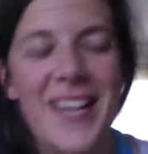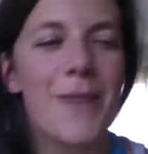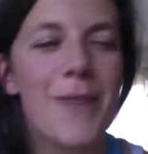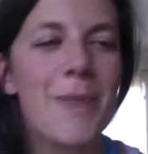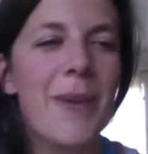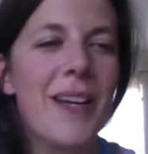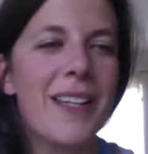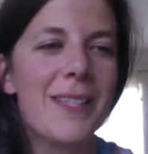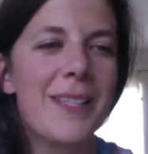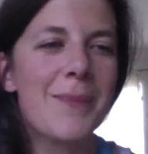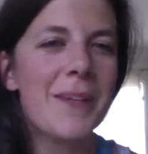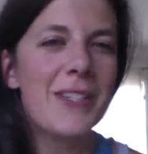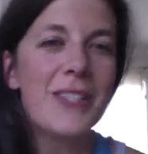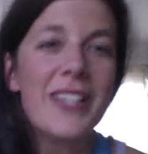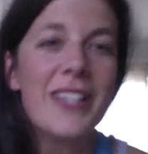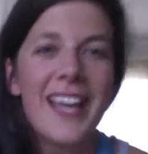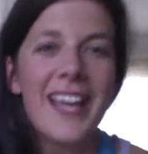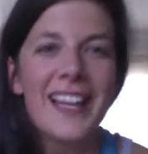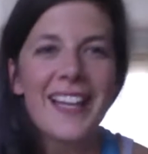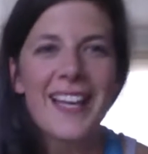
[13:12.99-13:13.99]
but especially
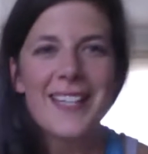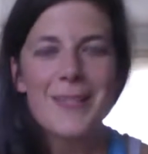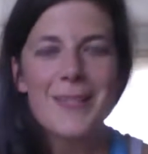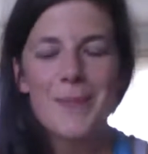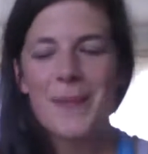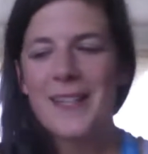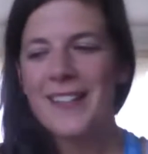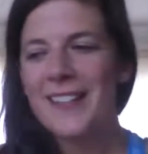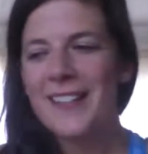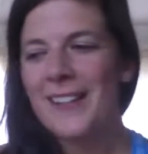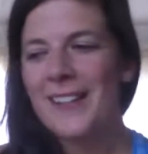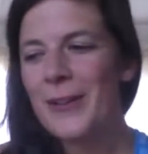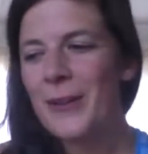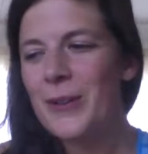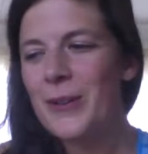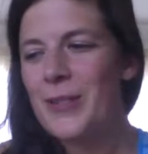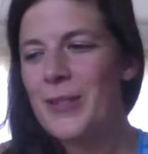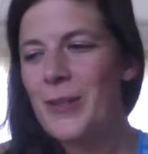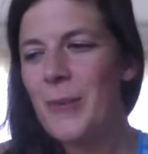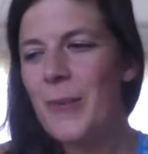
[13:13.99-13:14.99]
that last bit,
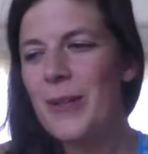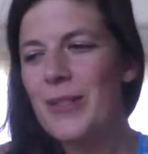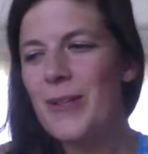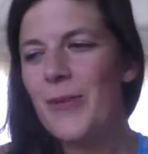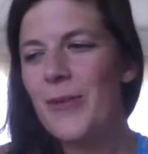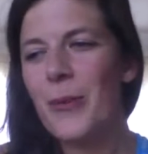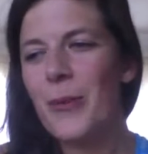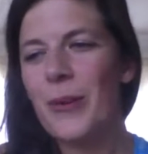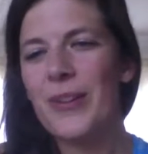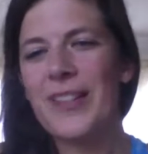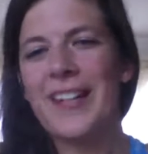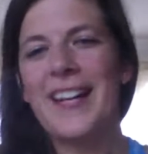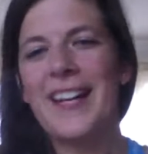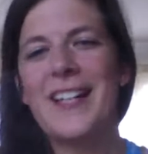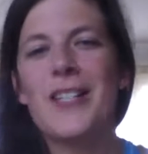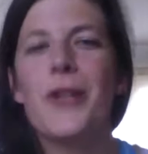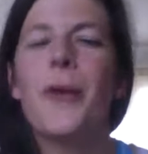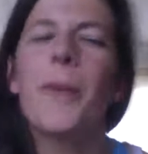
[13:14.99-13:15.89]
so much of the work that I do.